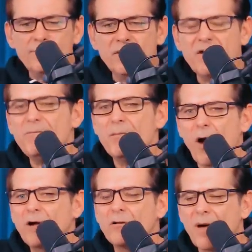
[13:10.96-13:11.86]
Believe me,
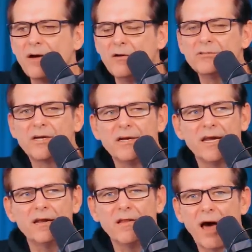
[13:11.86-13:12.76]
Marc Lamont Hill is going to
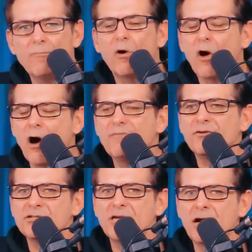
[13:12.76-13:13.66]
get a lot more
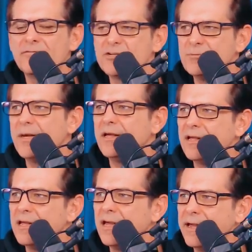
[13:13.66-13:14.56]
offers now for
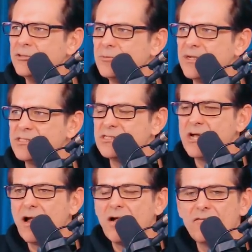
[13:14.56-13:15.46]
speaking engagements
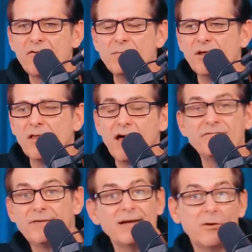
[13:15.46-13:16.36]
from the
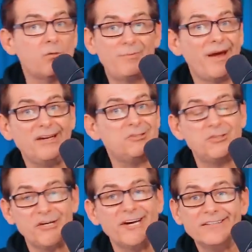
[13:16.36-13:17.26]
left that don't pay
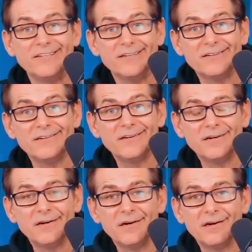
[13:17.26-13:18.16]
shit.
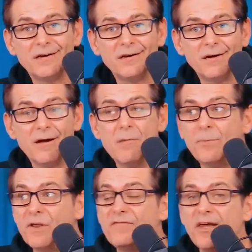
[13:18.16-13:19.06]

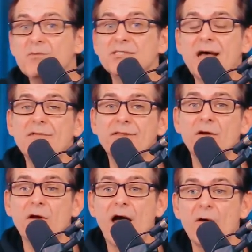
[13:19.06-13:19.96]
But if he was out
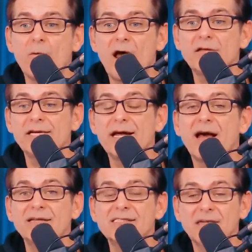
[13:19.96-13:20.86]
there rallying
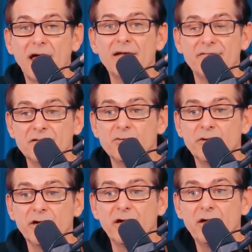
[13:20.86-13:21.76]
on the side of
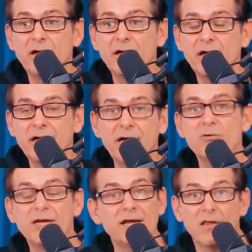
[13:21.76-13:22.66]
Israel, he
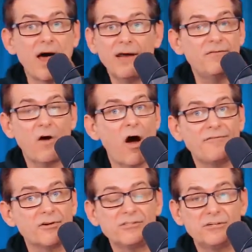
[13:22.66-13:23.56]
would get a lot of
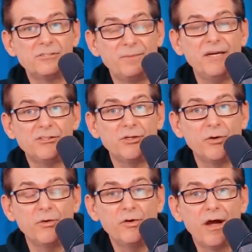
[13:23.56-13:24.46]
offers to speak
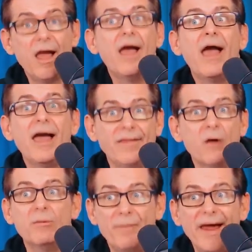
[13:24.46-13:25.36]
too, and they
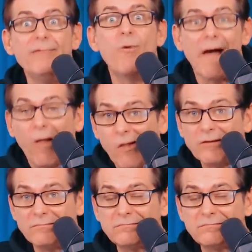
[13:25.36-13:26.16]
would pay well.